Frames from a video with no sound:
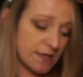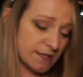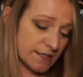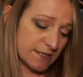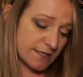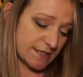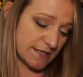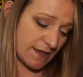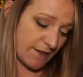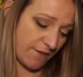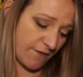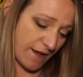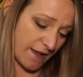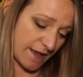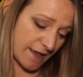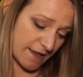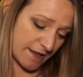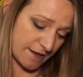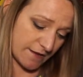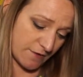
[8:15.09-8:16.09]
Let's see if I
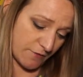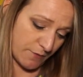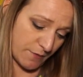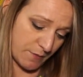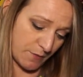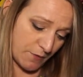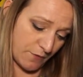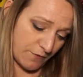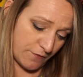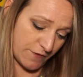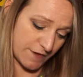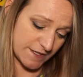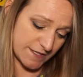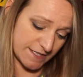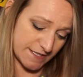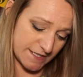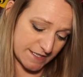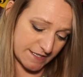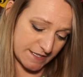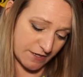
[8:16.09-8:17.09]
can remove this
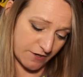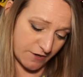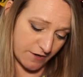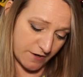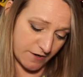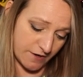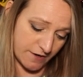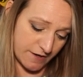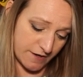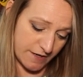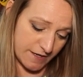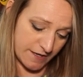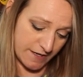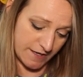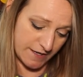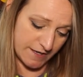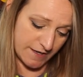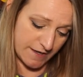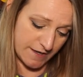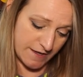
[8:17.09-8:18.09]
sticker.
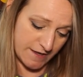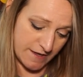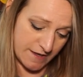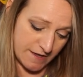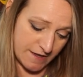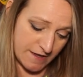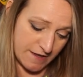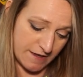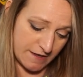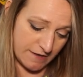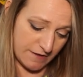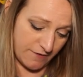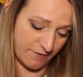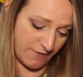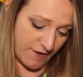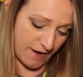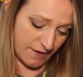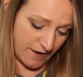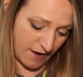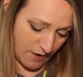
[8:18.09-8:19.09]

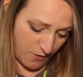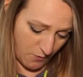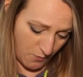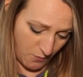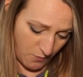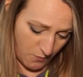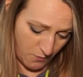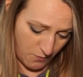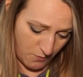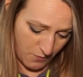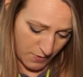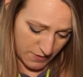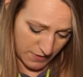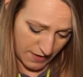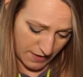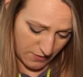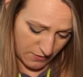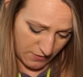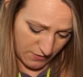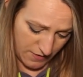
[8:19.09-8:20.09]
Found out what
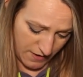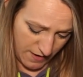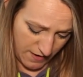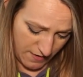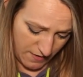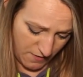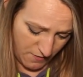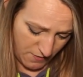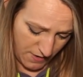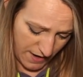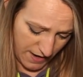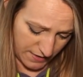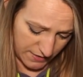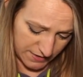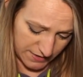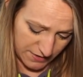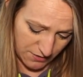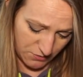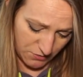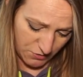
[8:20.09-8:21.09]
they look like. Okay,
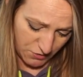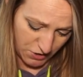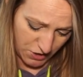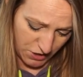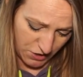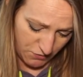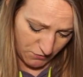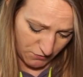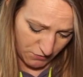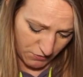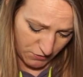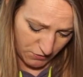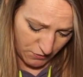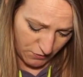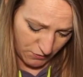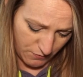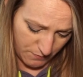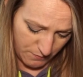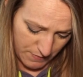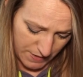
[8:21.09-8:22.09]
so they're cute
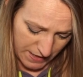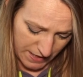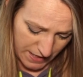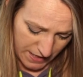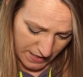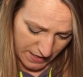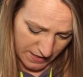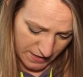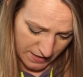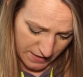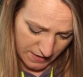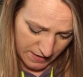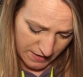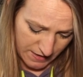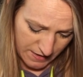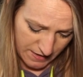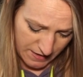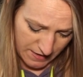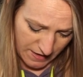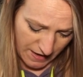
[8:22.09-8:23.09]
little mini
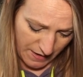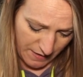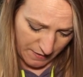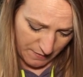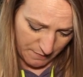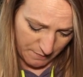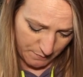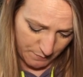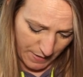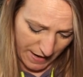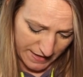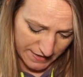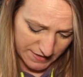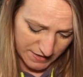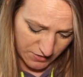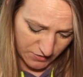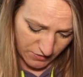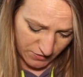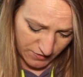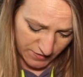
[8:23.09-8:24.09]
like
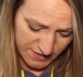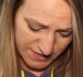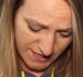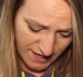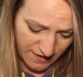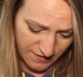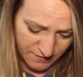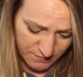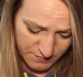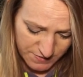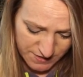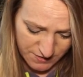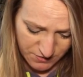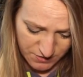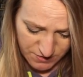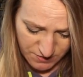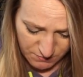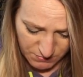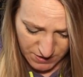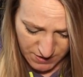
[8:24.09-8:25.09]
baked goods items or
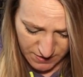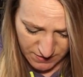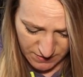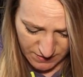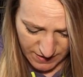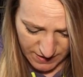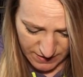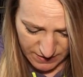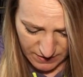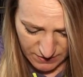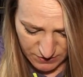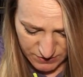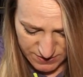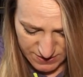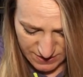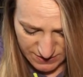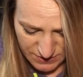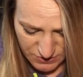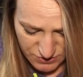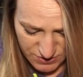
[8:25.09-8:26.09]
something. Like it looks
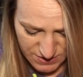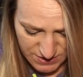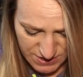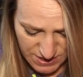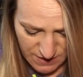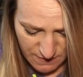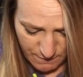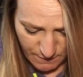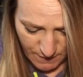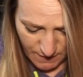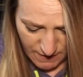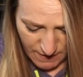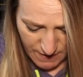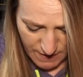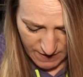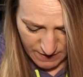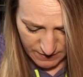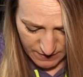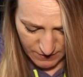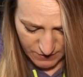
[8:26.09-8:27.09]
like there's a
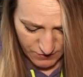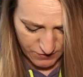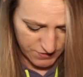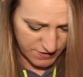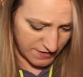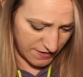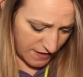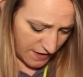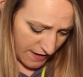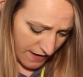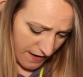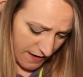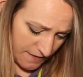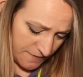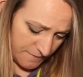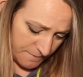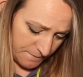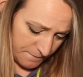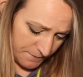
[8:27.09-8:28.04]
teapot, there's a